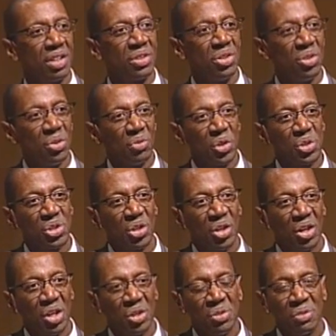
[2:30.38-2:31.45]
at the university, our
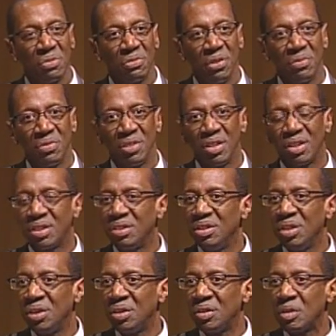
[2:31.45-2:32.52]
one hundred fiftieth
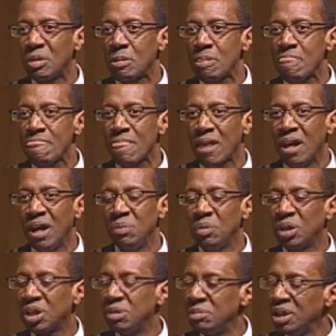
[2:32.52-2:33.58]
year. And when
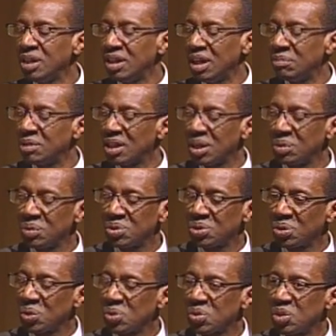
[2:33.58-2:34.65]
the committee came together and
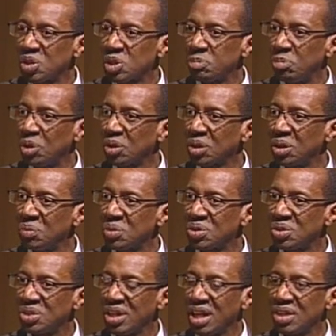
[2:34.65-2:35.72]
chose this book, it was
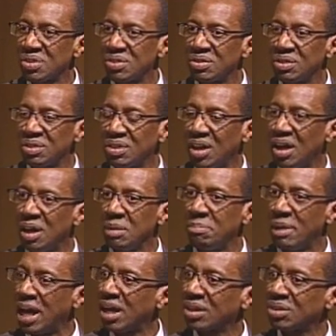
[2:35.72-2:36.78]
a chance to tie
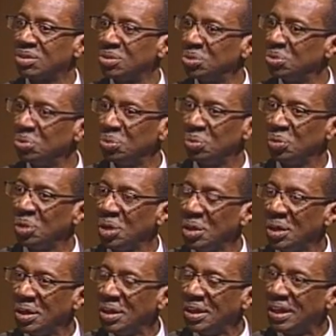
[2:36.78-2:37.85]
back to
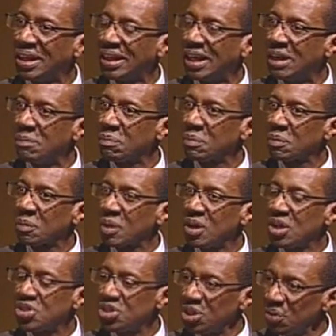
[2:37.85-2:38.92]
um,
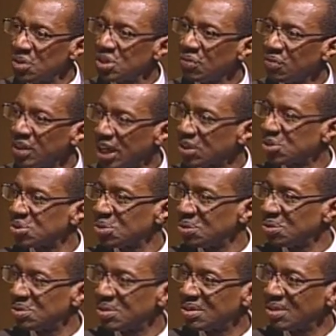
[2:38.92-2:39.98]
a series of
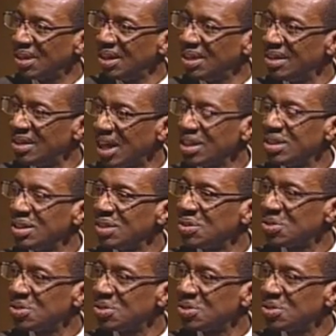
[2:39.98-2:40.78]
lectures in nineteen